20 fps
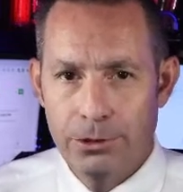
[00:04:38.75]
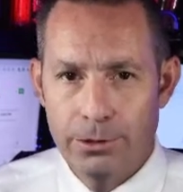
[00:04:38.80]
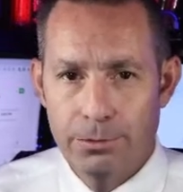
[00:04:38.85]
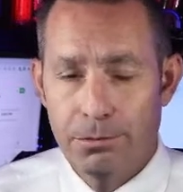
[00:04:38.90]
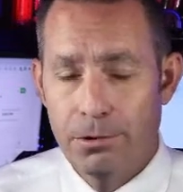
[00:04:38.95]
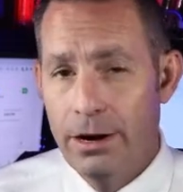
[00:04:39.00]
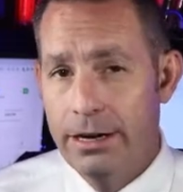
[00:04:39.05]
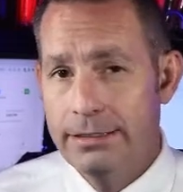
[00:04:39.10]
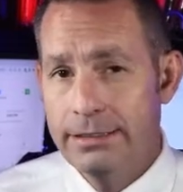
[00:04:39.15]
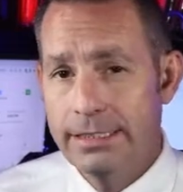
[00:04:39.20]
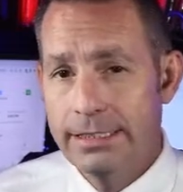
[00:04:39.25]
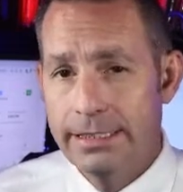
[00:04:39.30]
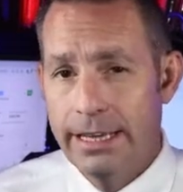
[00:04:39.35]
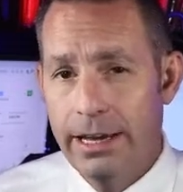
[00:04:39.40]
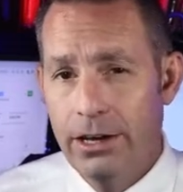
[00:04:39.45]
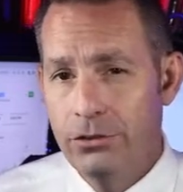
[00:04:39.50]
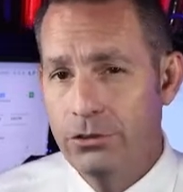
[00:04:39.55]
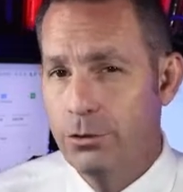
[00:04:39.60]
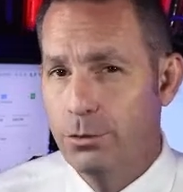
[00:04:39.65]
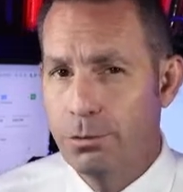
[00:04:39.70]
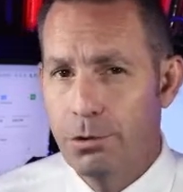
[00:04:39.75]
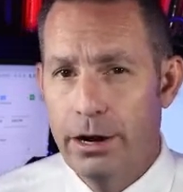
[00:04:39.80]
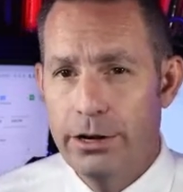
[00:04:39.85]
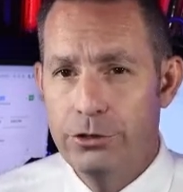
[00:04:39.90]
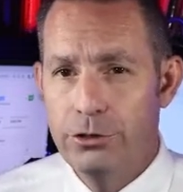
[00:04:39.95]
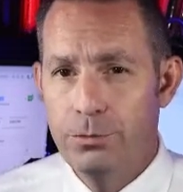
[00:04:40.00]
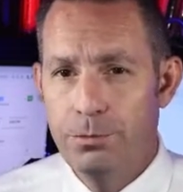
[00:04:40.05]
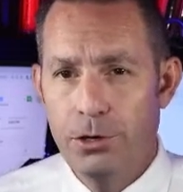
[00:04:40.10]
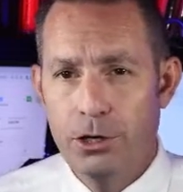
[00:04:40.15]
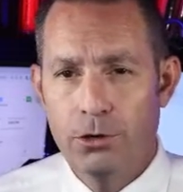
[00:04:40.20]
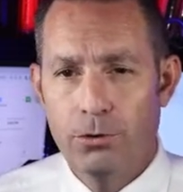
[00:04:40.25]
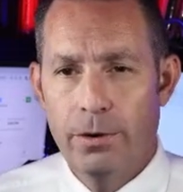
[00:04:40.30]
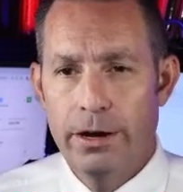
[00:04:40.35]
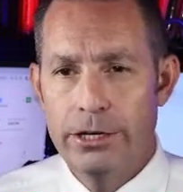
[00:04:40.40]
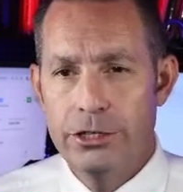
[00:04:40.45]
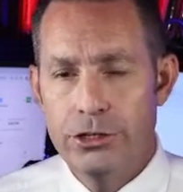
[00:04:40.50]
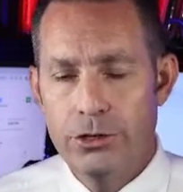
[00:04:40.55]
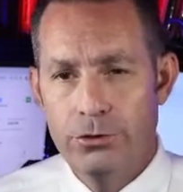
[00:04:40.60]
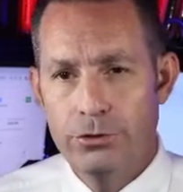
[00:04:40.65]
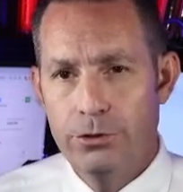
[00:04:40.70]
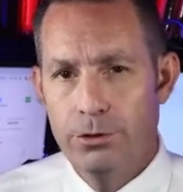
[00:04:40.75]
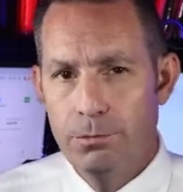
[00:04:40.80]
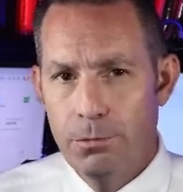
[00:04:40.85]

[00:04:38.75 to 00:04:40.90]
the price to sales and the price to book ratio is the